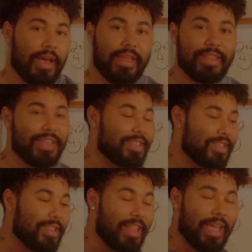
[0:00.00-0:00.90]
This
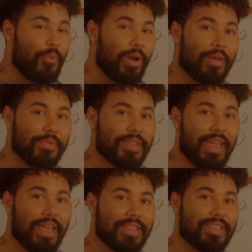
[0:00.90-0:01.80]
is like, what I'm
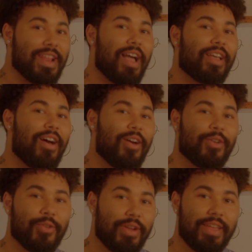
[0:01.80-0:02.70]
saying is not
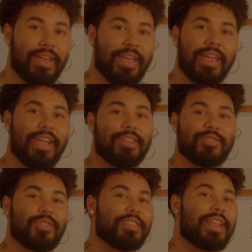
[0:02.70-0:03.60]
concrete. It
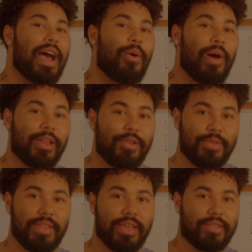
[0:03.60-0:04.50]
is just how I do
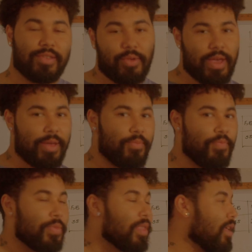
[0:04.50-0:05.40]
things, okay?
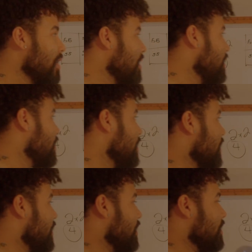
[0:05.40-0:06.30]

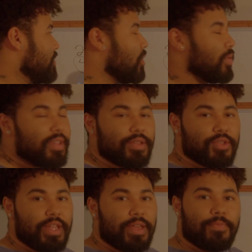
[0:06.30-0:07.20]
So
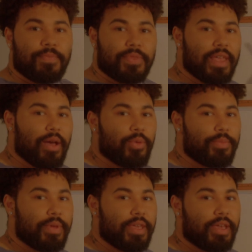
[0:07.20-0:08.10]
essentially, that would
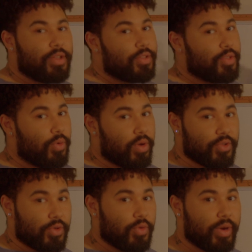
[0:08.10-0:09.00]
be
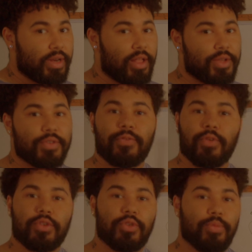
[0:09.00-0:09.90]
$220
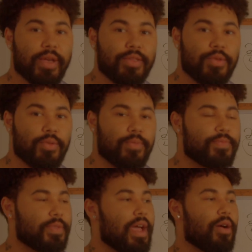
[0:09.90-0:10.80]
for a 2 by 2.
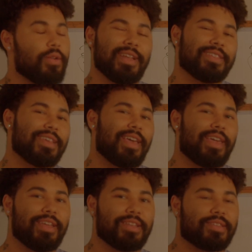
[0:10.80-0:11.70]
Now, let's say
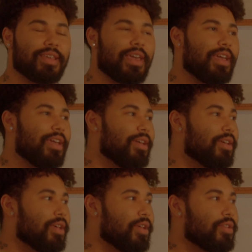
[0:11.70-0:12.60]
it's a
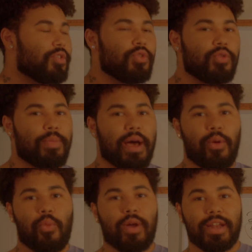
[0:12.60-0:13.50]
2 by
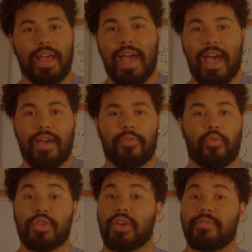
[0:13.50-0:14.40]
1.5,
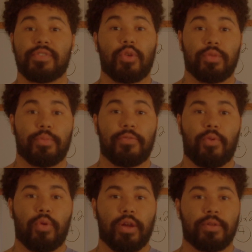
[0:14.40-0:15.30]
which I've sold
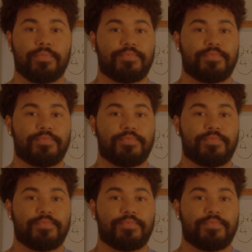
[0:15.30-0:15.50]
before.